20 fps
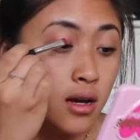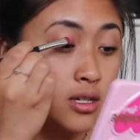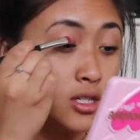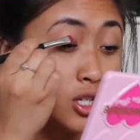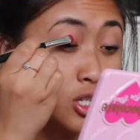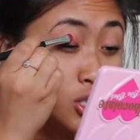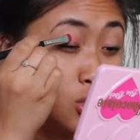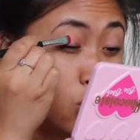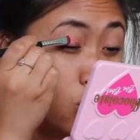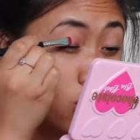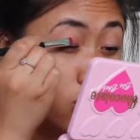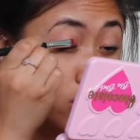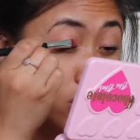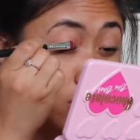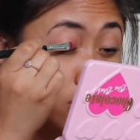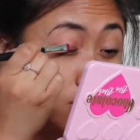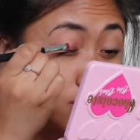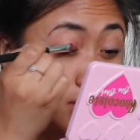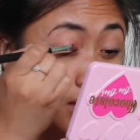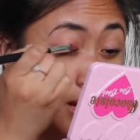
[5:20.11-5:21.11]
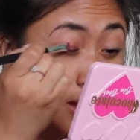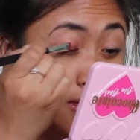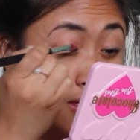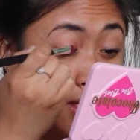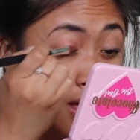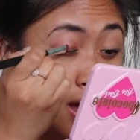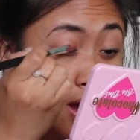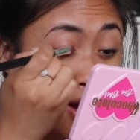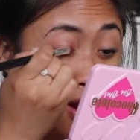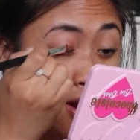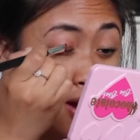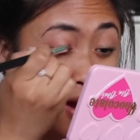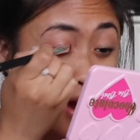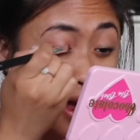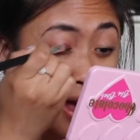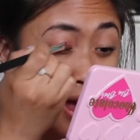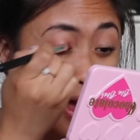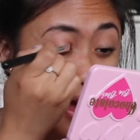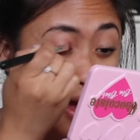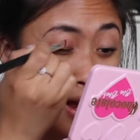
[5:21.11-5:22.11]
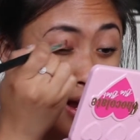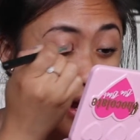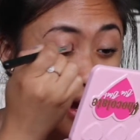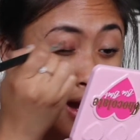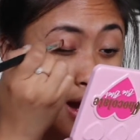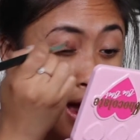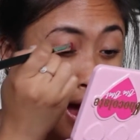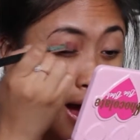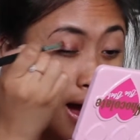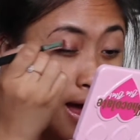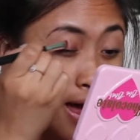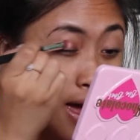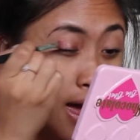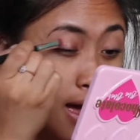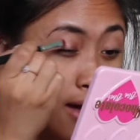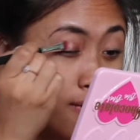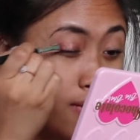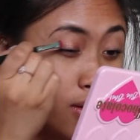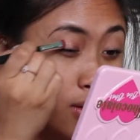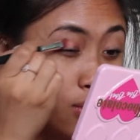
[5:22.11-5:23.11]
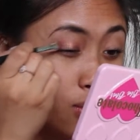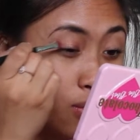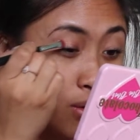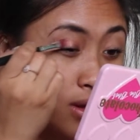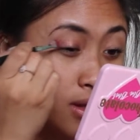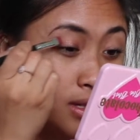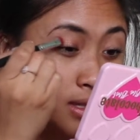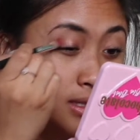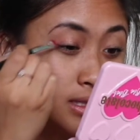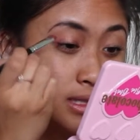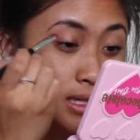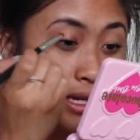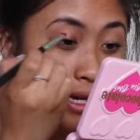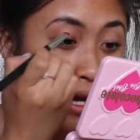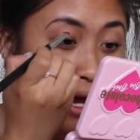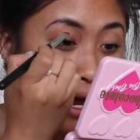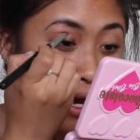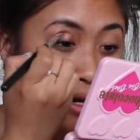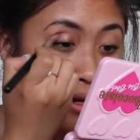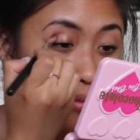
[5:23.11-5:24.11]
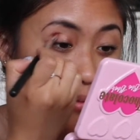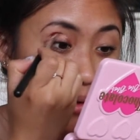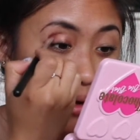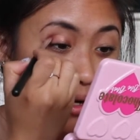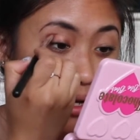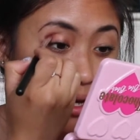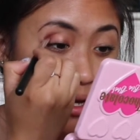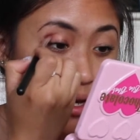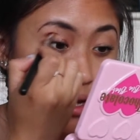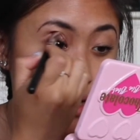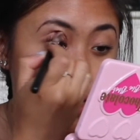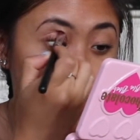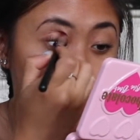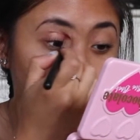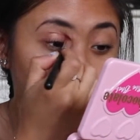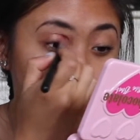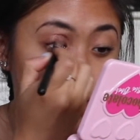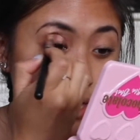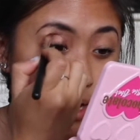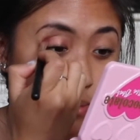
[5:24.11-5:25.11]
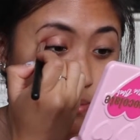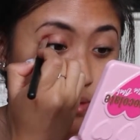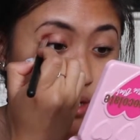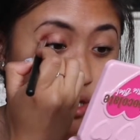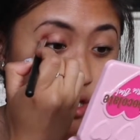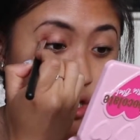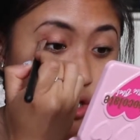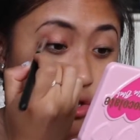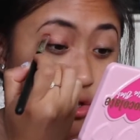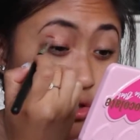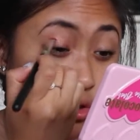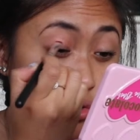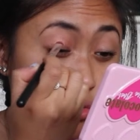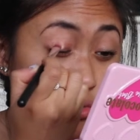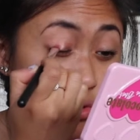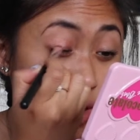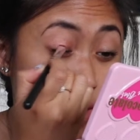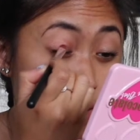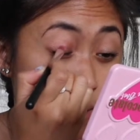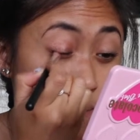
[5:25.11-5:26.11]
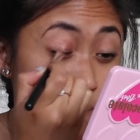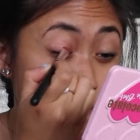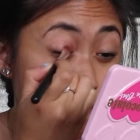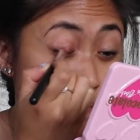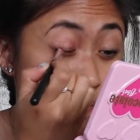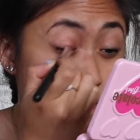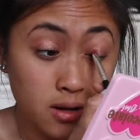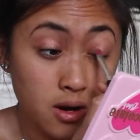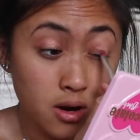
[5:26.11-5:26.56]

tutorials in there, and I haven't really seen anybody attempt to do them.